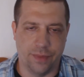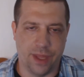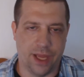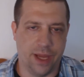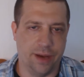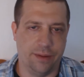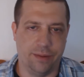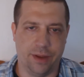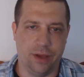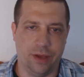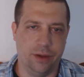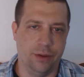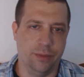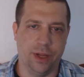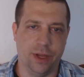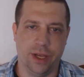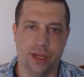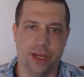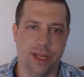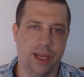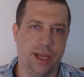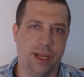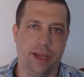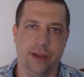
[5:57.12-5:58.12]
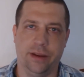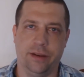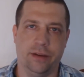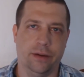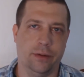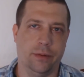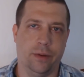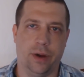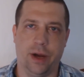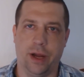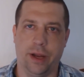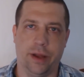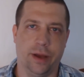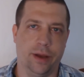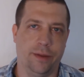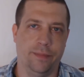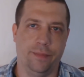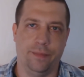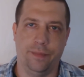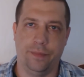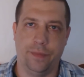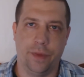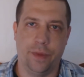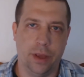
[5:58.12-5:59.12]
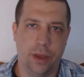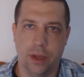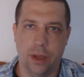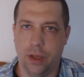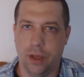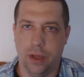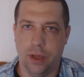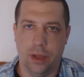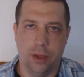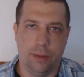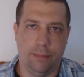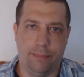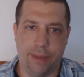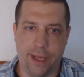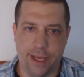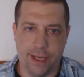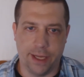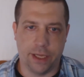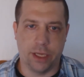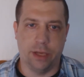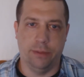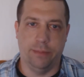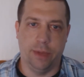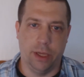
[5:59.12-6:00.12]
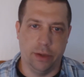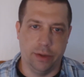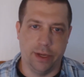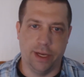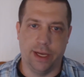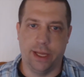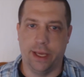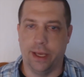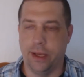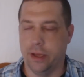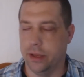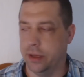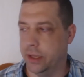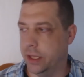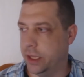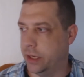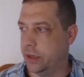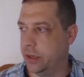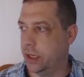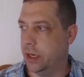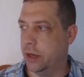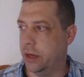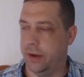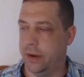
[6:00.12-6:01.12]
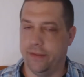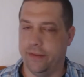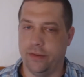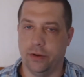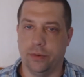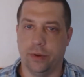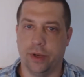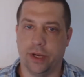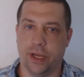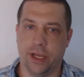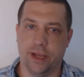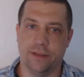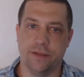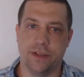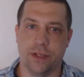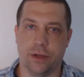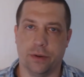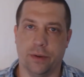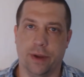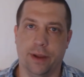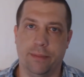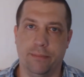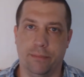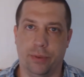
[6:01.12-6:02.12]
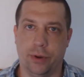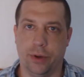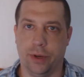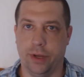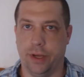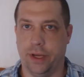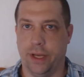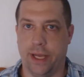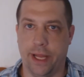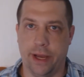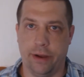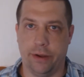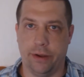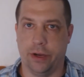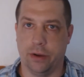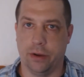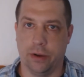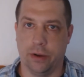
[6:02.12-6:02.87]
that human need to want to be a community, and then everyone gives their input and now